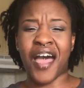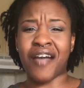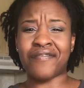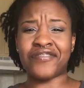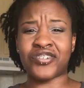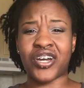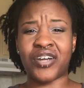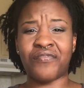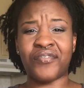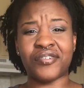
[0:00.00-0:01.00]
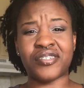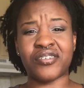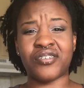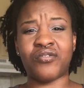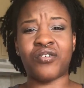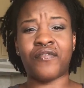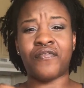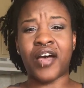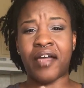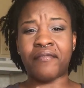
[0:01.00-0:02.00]
I've tried focusing on
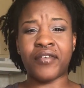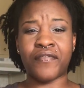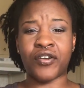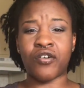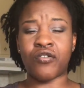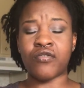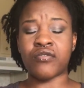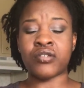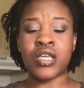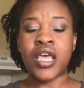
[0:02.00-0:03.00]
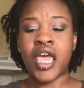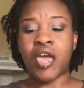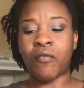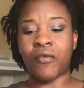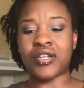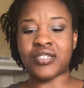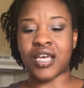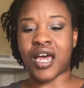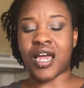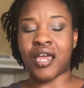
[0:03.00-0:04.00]
5 different goals at one
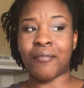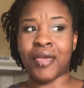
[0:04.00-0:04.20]
time,